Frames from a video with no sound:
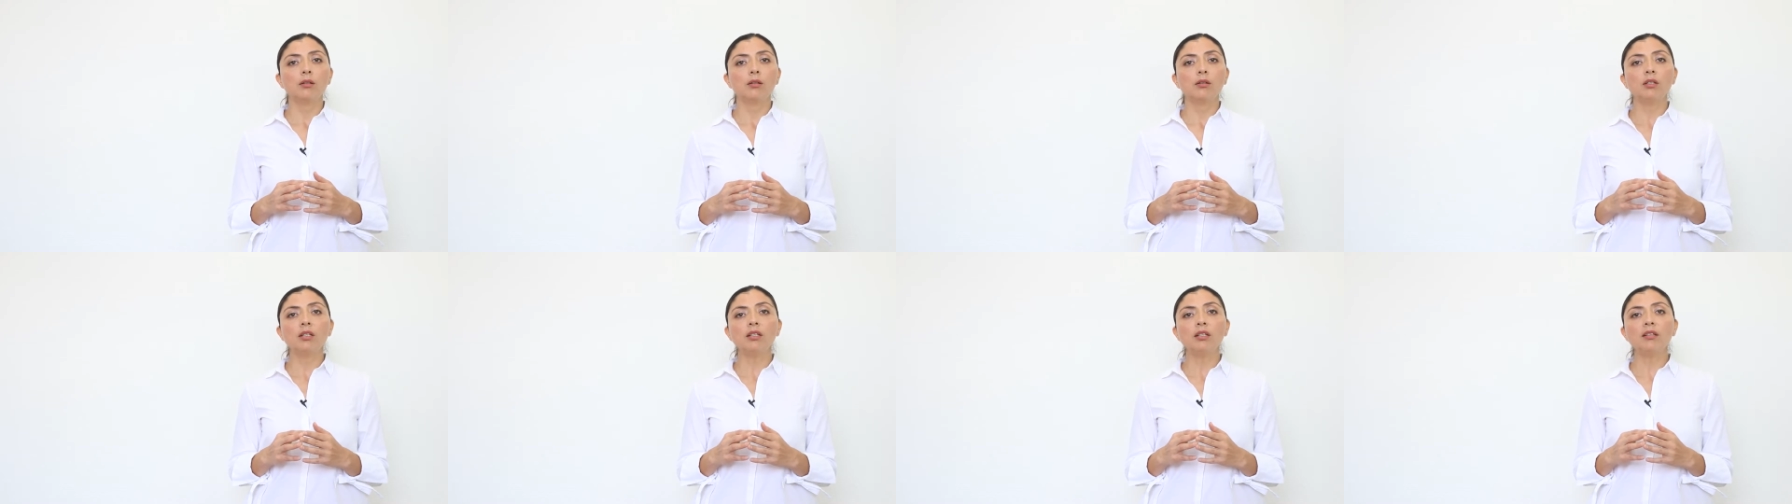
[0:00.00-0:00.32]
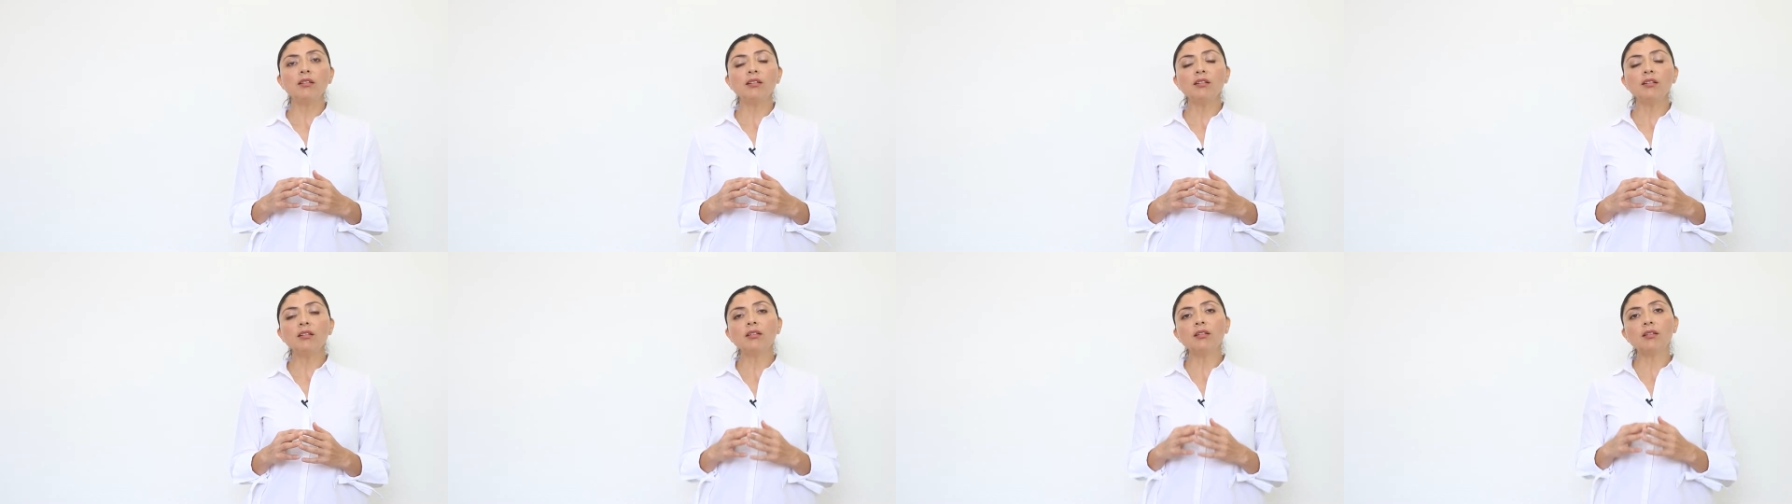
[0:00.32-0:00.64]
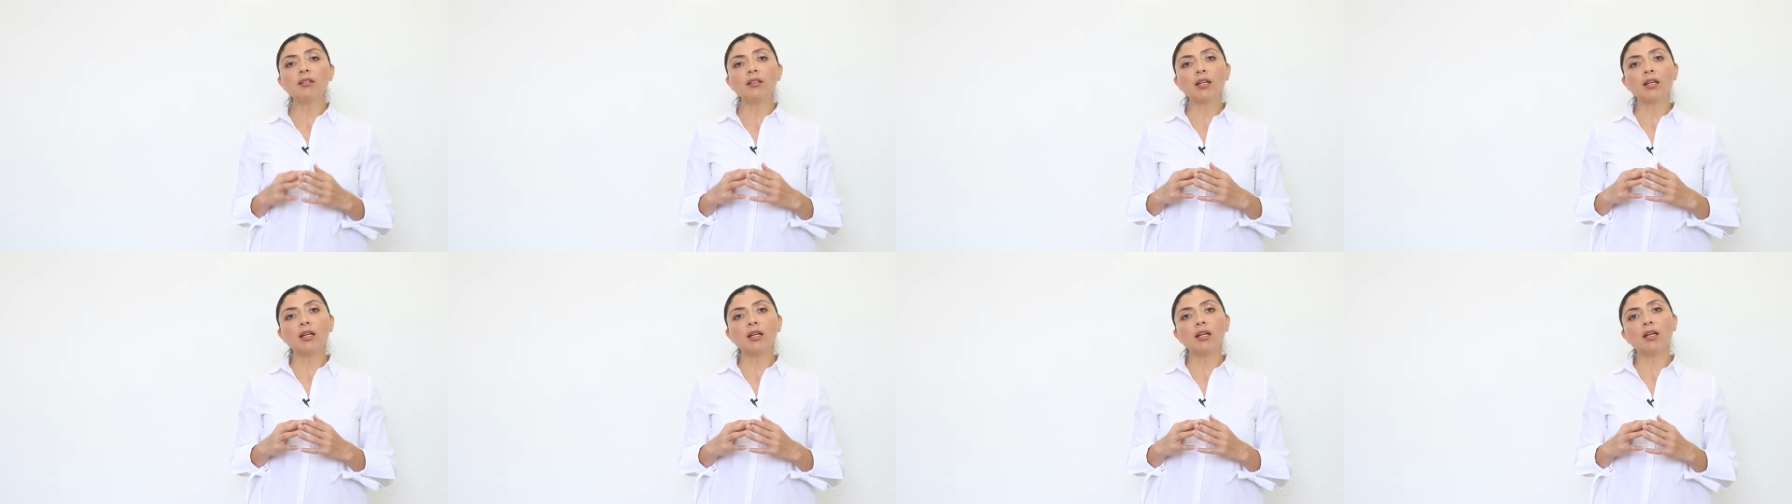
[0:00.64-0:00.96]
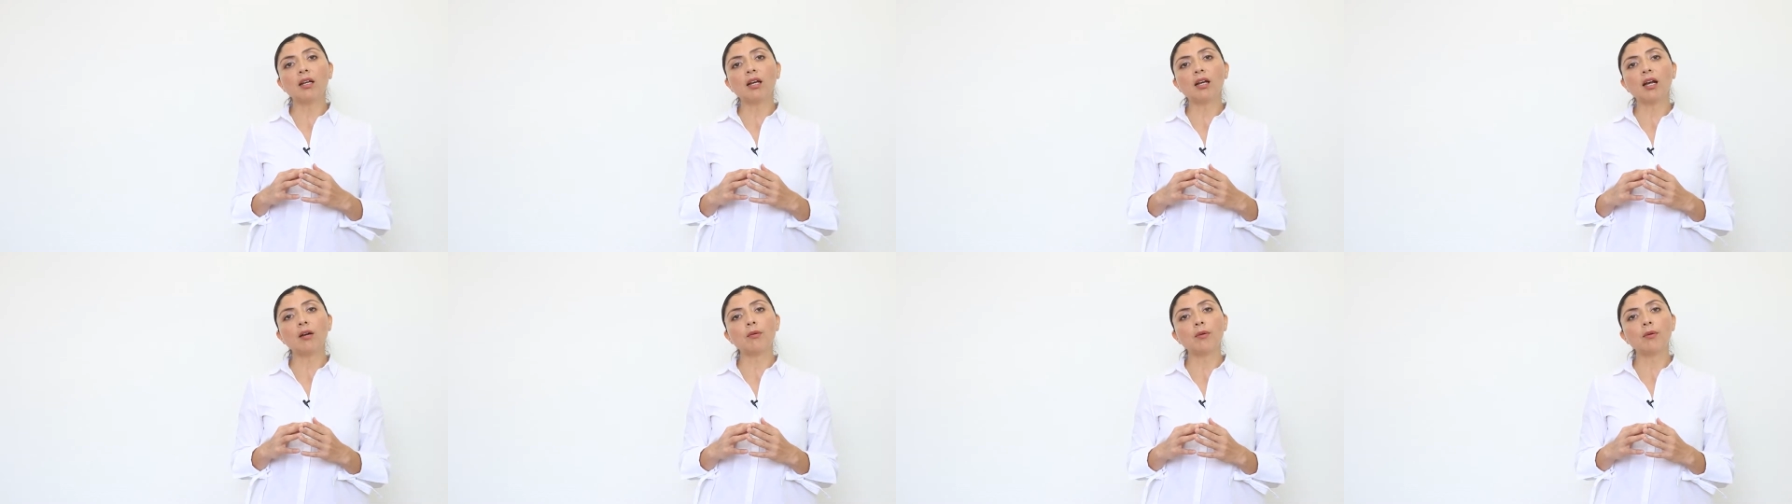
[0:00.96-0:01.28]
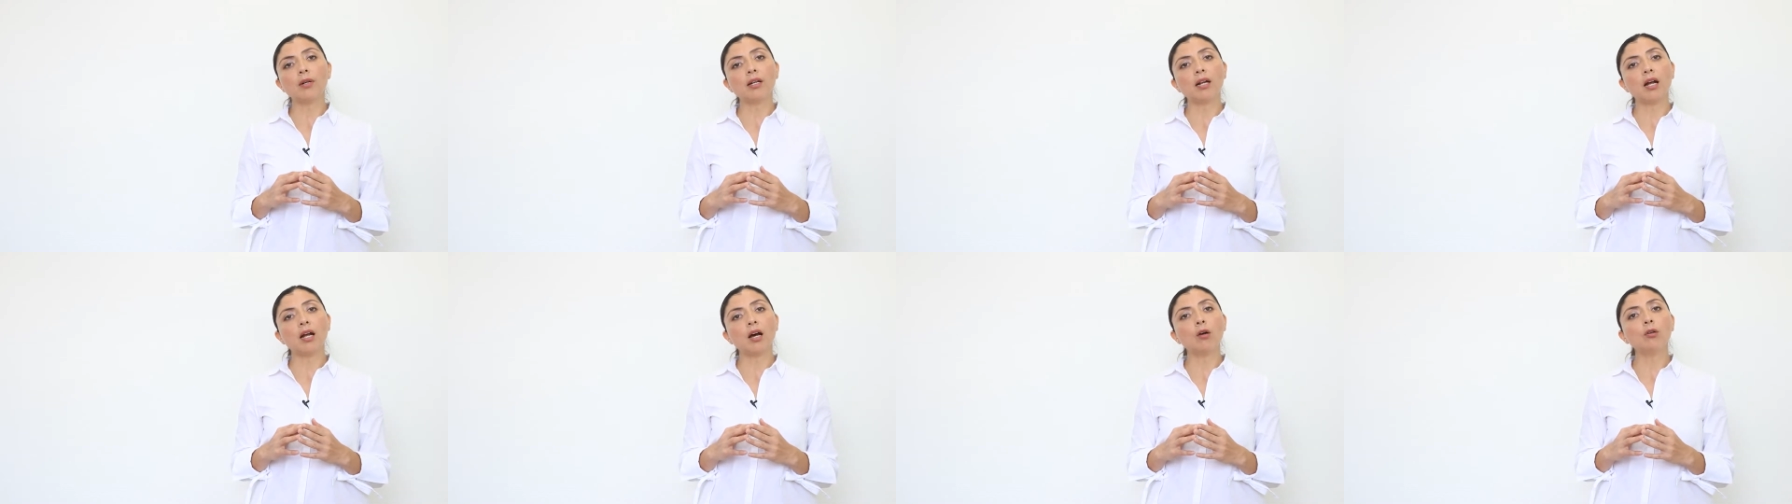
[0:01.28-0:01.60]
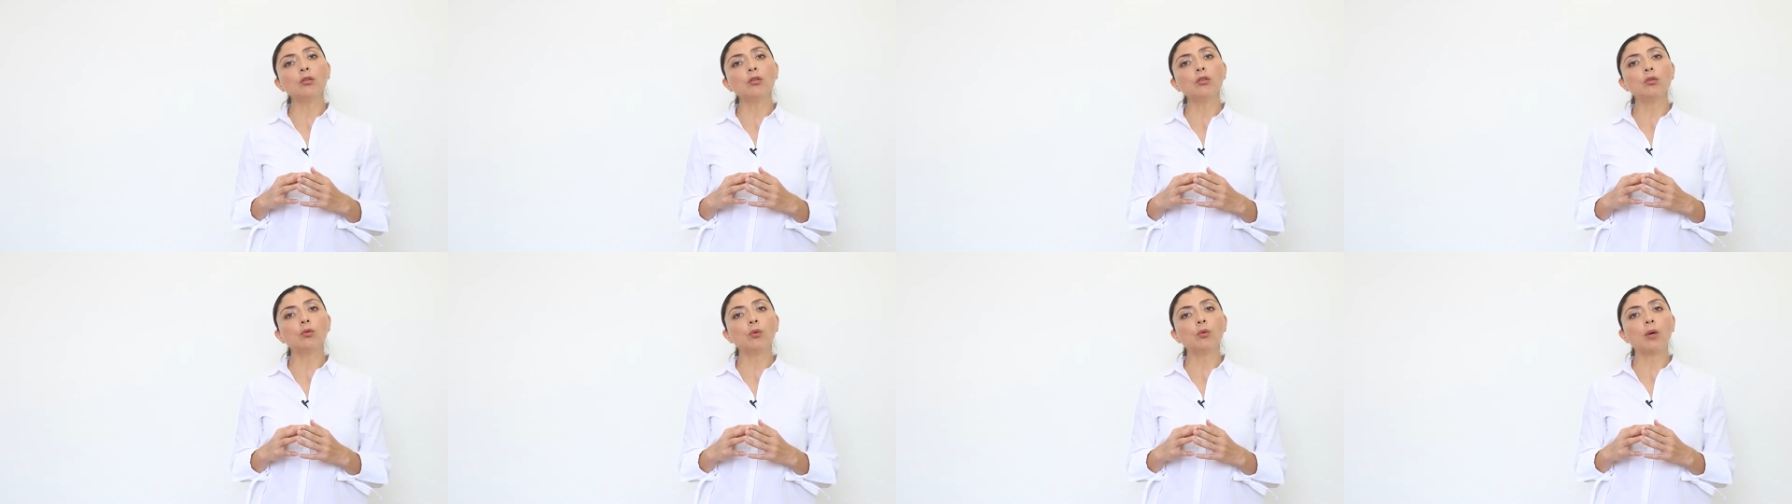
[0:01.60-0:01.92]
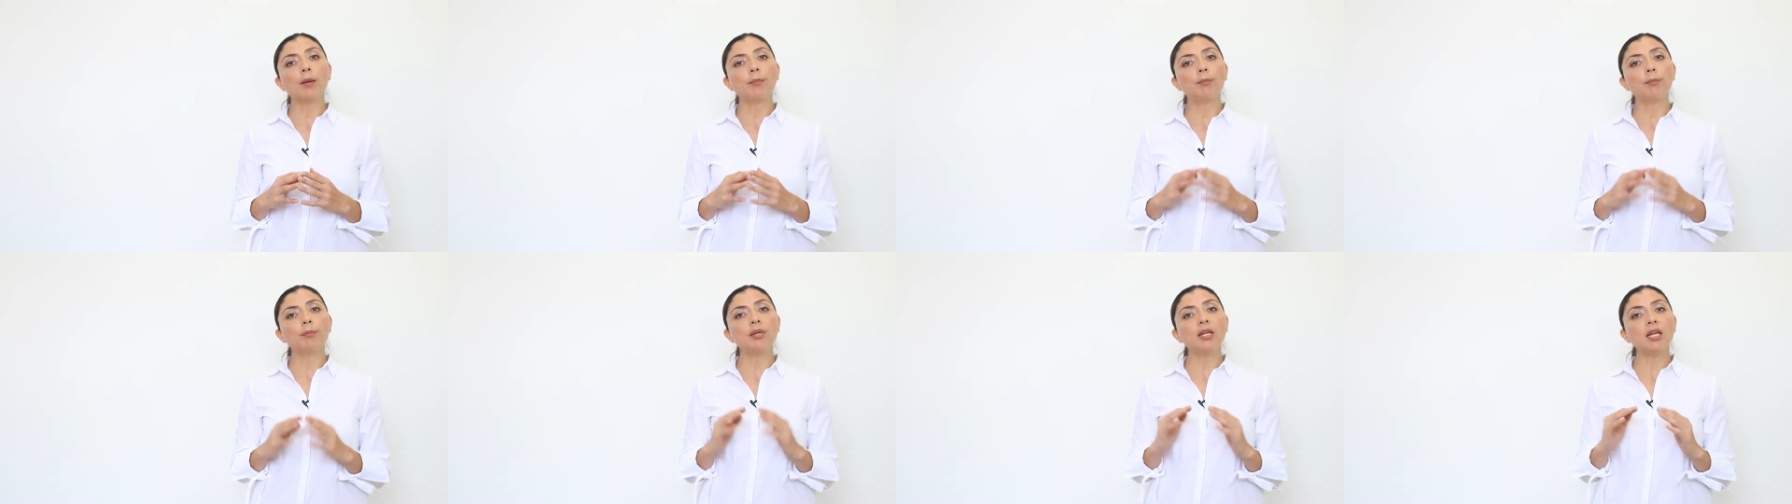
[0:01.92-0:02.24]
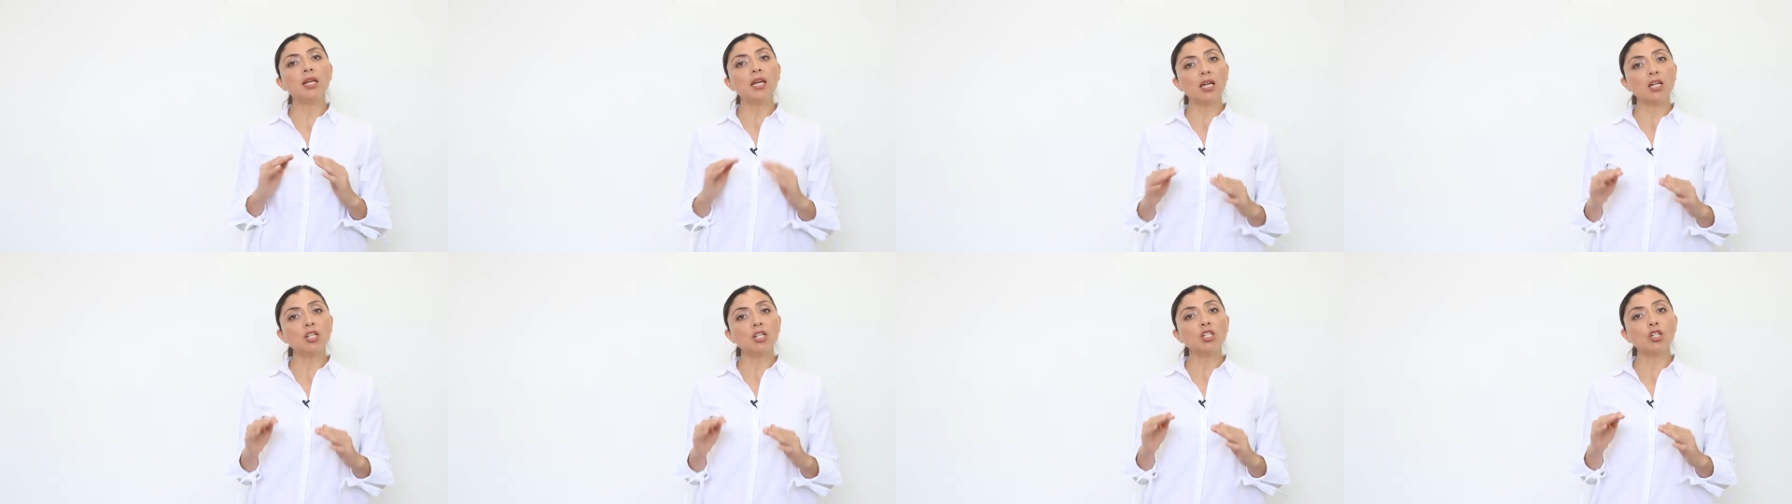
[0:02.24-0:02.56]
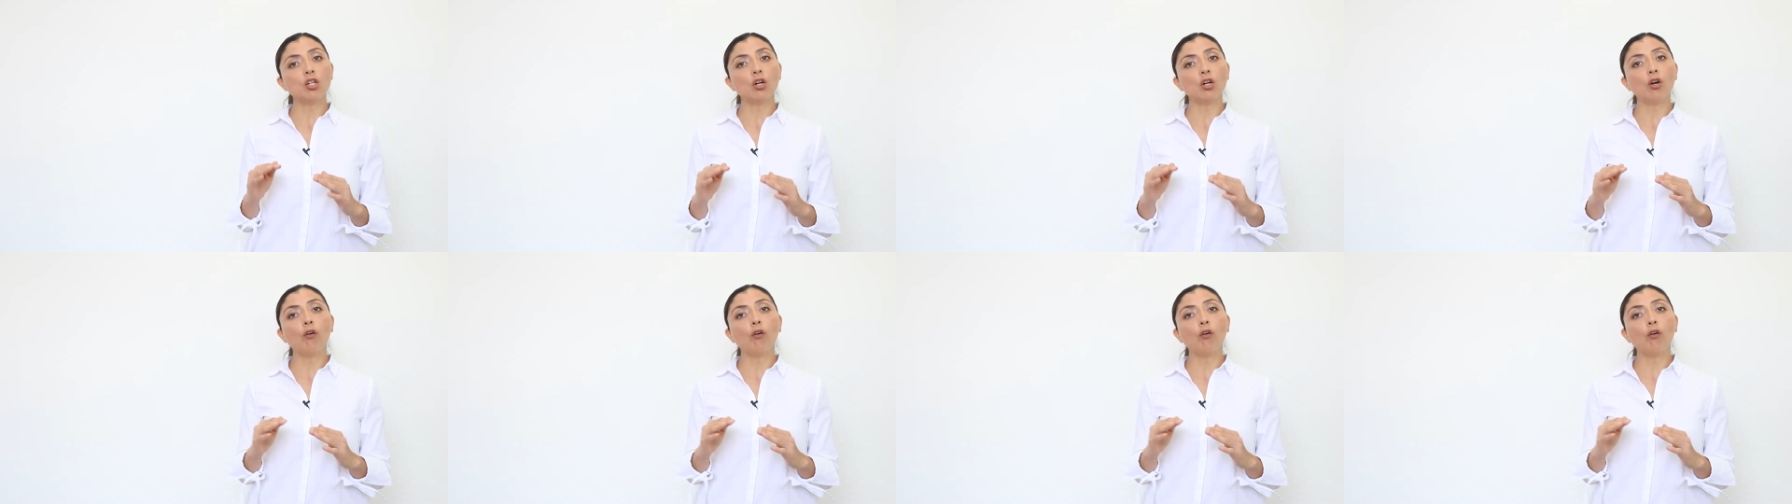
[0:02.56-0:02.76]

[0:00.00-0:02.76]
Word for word: This is uh, carried out to a pH